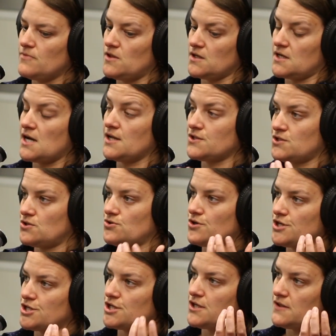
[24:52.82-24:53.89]
the
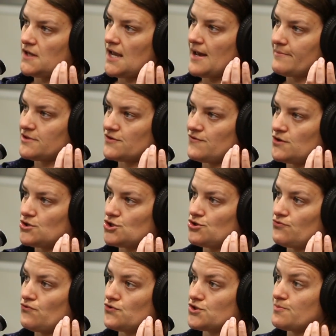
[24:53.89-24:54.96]
concentration in the atmosphere
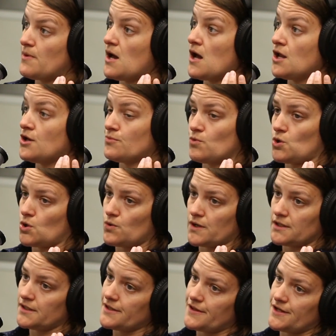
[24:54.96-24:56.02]
should respond more
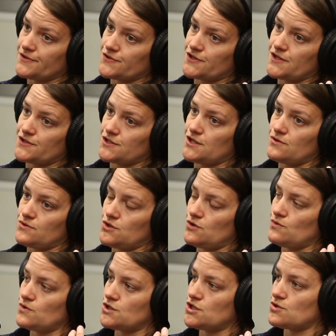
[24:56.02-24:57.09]
quickly than, say,
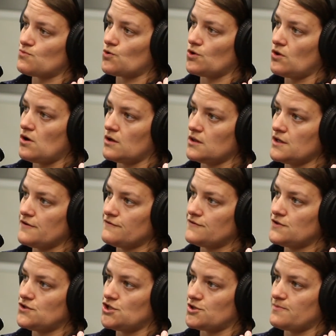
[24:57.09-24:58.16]
CO2, which is more
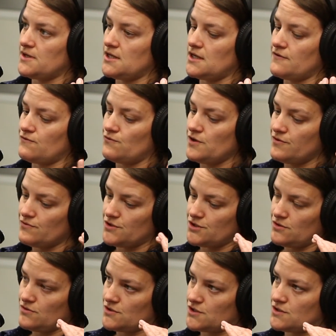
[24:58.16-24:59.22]
long-lived. Just meaning if we
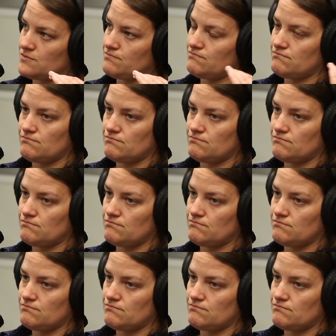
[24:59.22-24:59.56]
reduce